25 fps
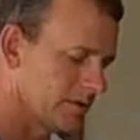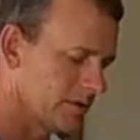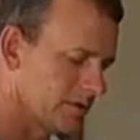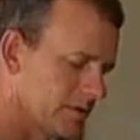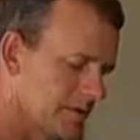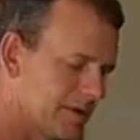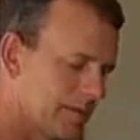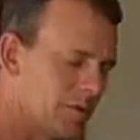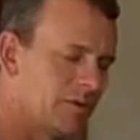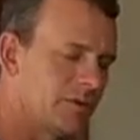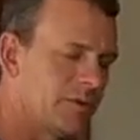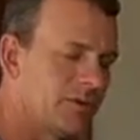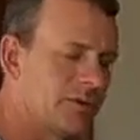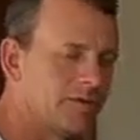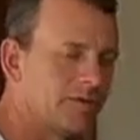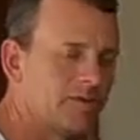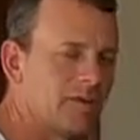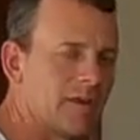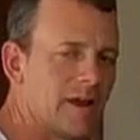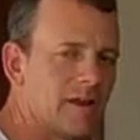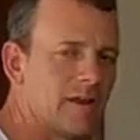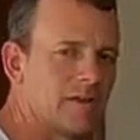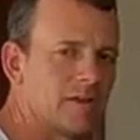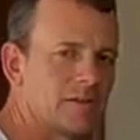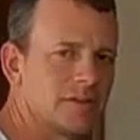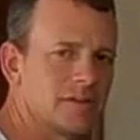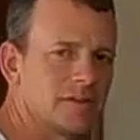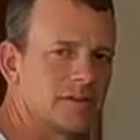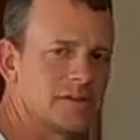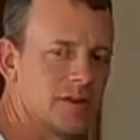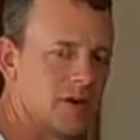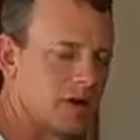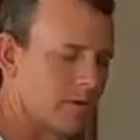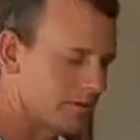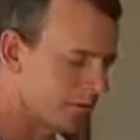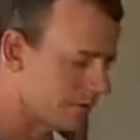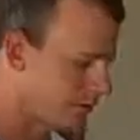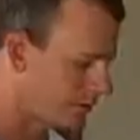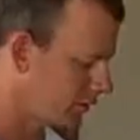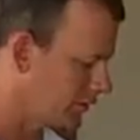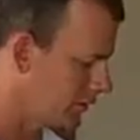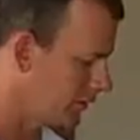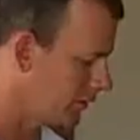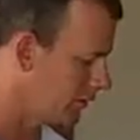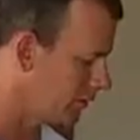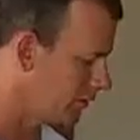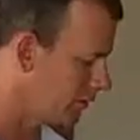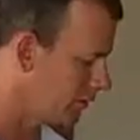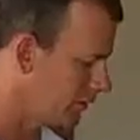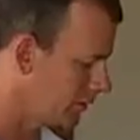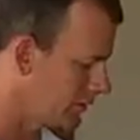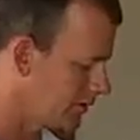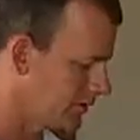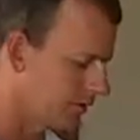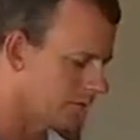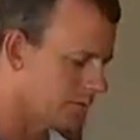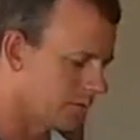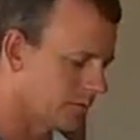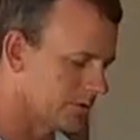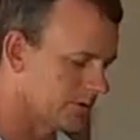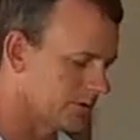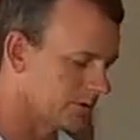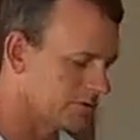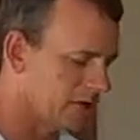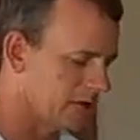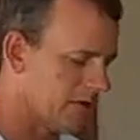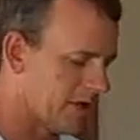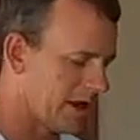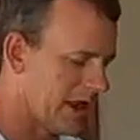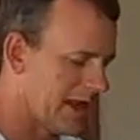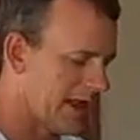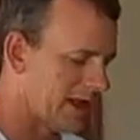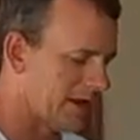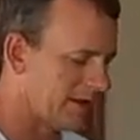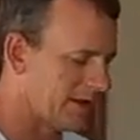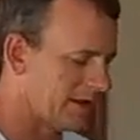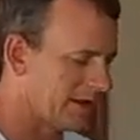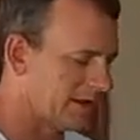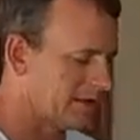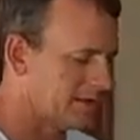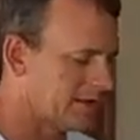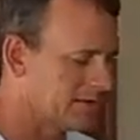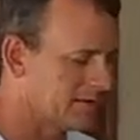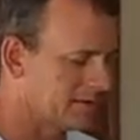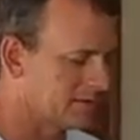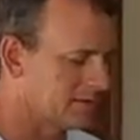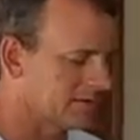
semolina flour dissolves really good, so then we're going to start adding in